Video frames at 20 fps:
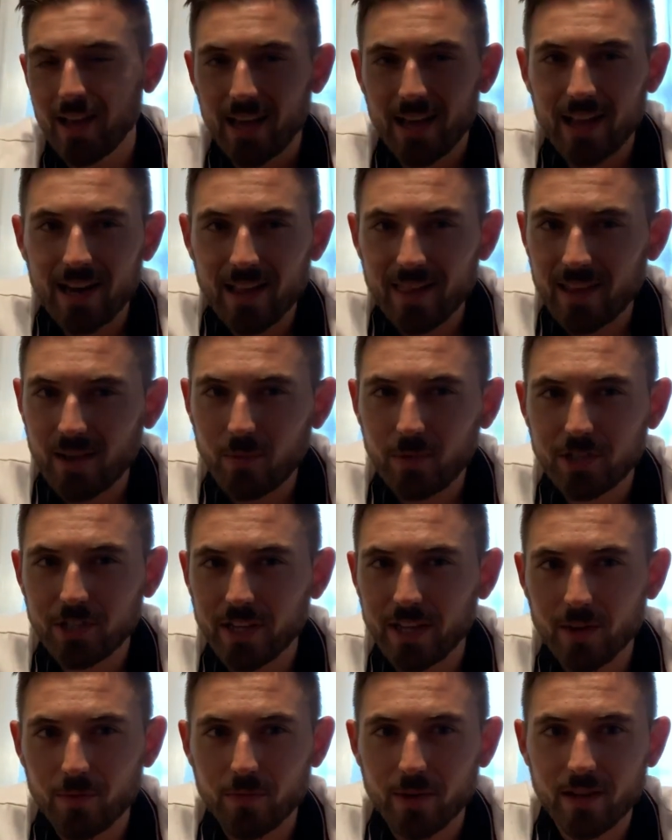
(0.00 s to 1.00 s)
And I think we
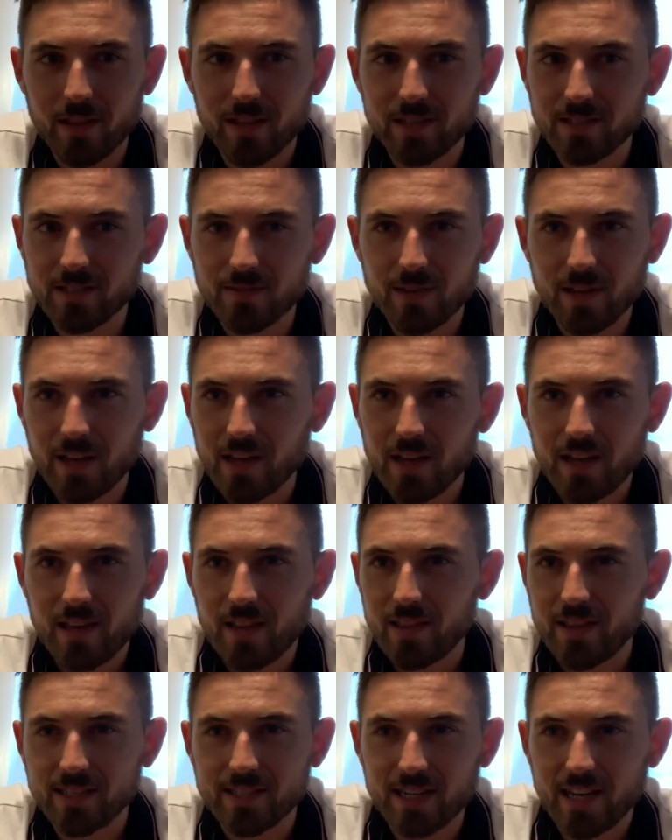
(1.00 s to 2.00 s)
should get rid of this
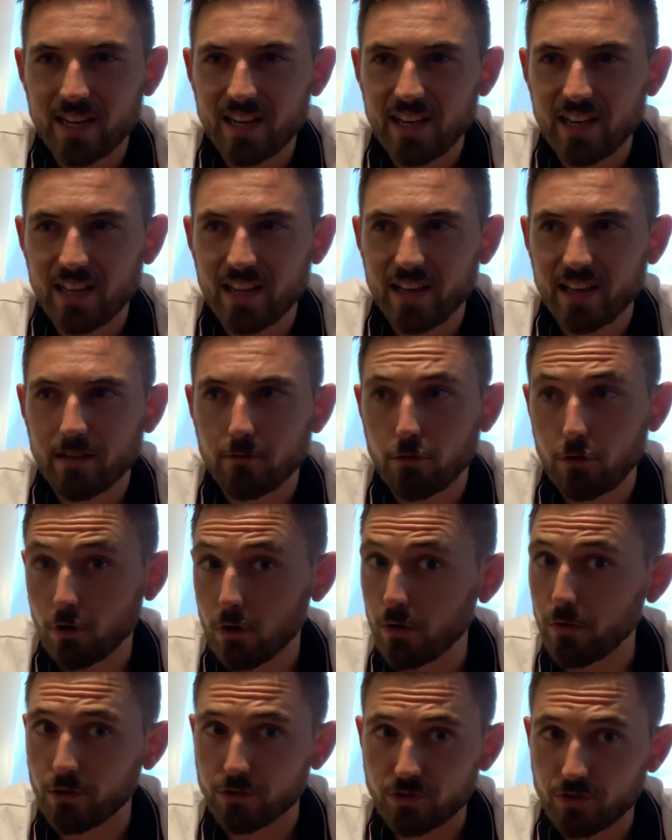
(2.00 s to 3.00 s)
this idea like, you
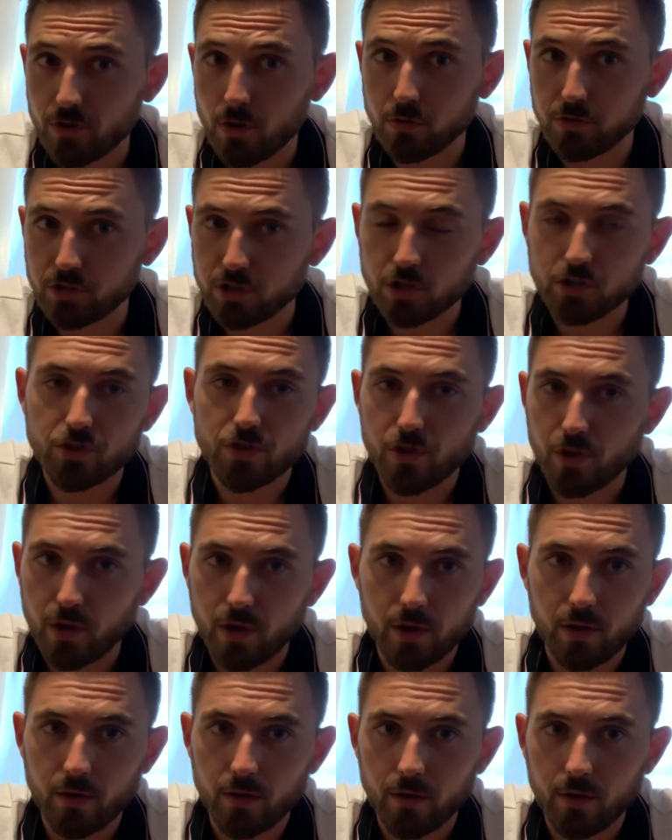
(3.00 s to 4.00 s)
know there's no such
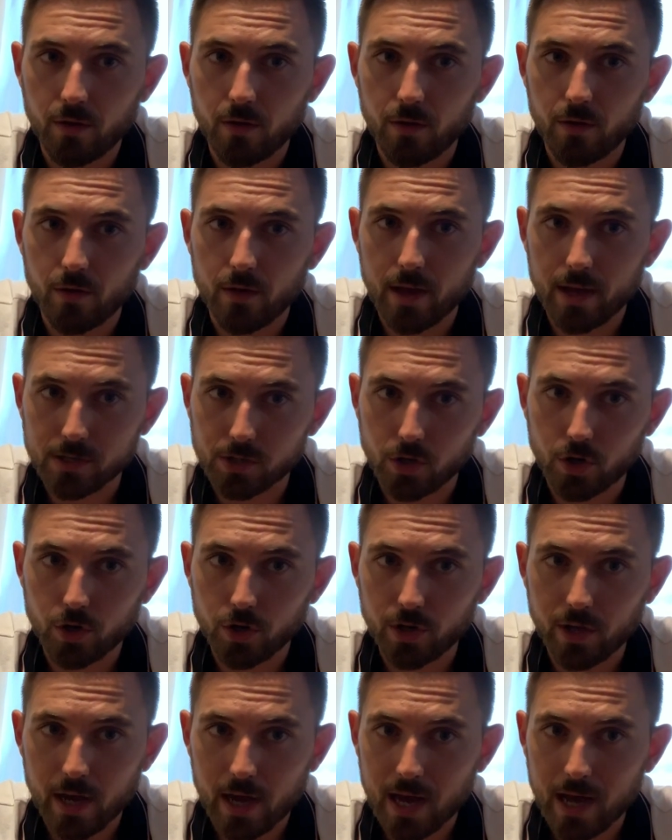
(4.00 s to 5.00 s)
thing as a
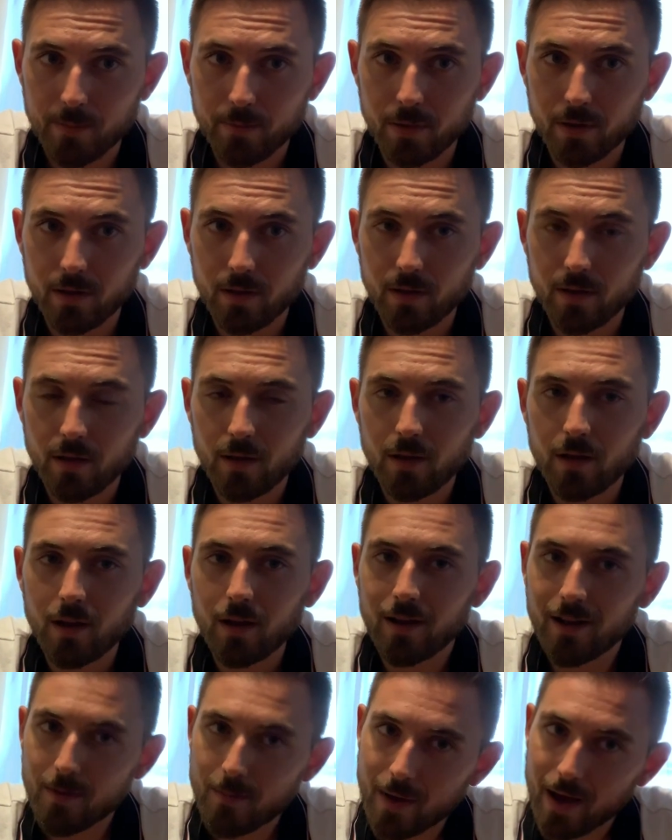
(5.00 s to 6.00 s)
good cop
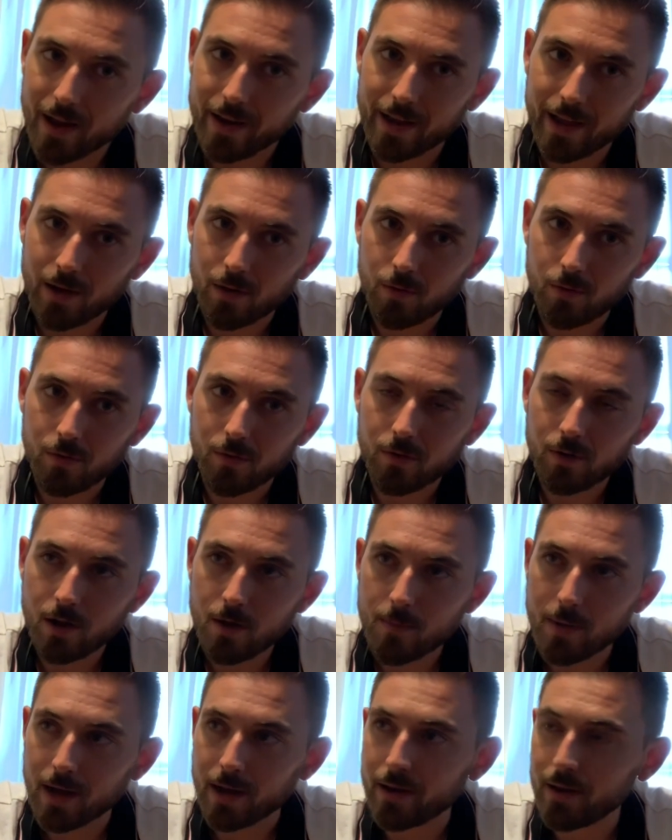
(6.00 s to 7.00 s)
Come on now.
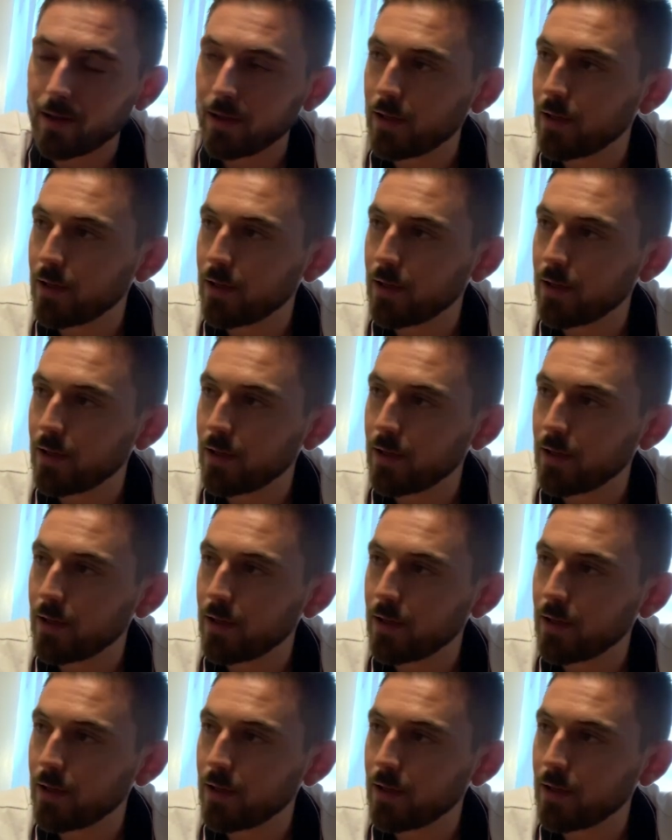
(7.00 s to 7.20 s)
Come on.